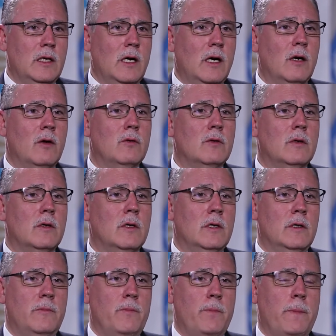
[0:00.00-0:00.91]
now
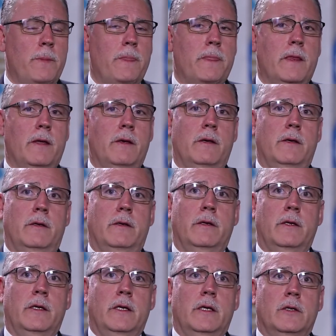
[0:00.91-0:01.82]

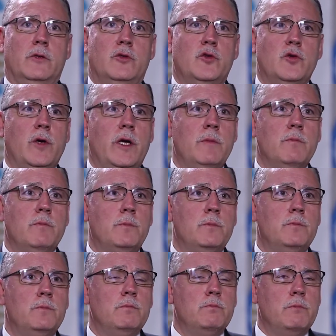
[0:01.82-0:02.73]
to
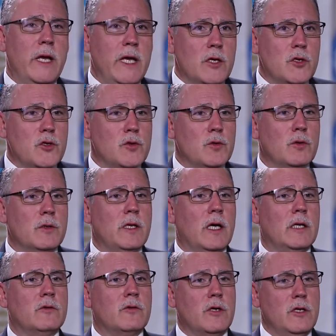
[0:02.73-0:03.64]
make sure
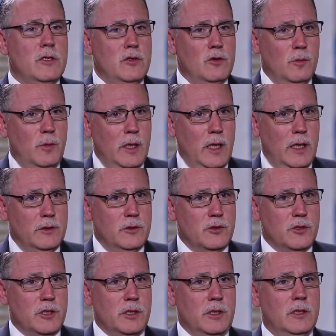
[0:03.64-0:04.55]
that renewable
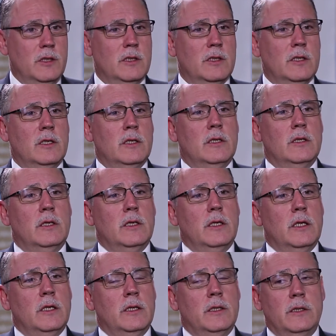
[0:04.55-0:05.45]
energy
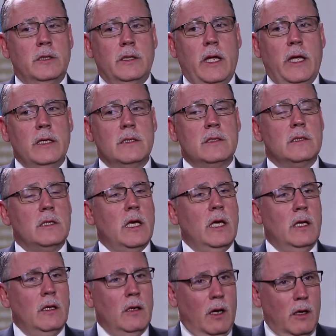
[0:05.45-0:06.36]
is
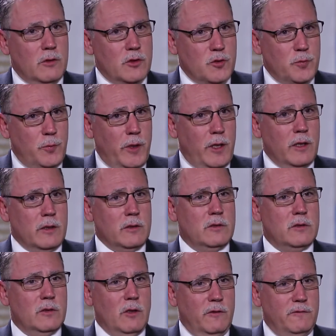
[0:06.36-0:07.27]
a large
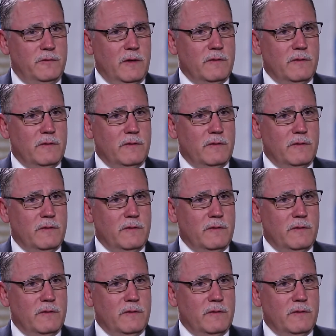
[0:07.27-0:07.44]
part of